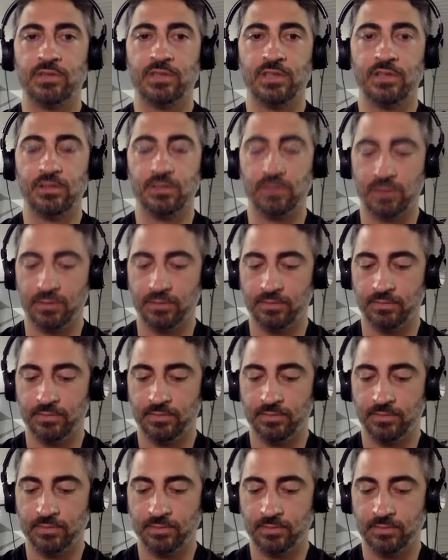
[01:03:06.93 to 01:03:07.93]
So
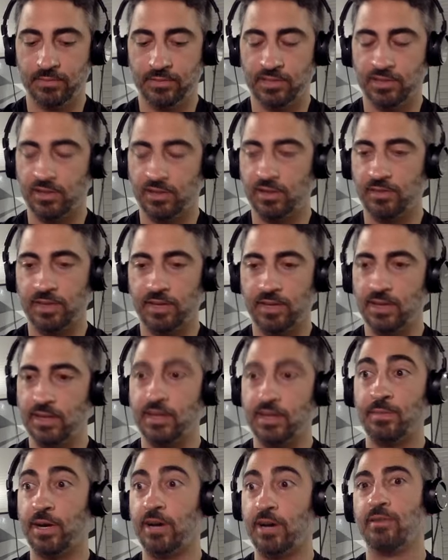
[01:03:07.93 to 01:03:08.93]
sorry if that
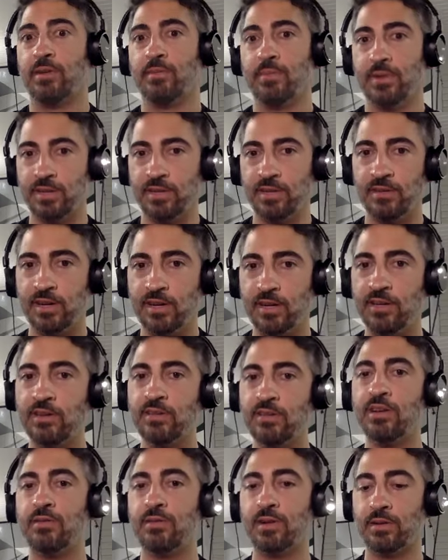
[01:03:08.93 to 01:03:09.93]
didn't come out right, but
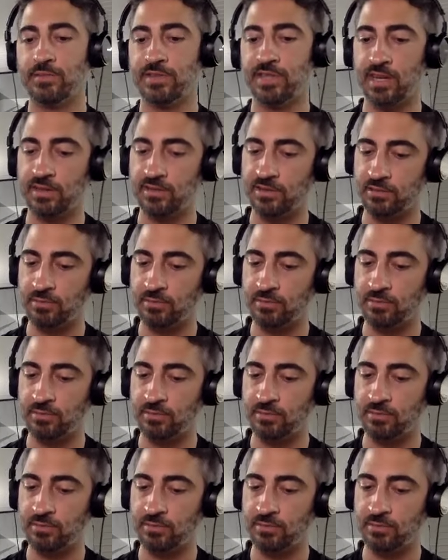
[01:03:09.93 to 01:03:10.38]
you know what I'm saying.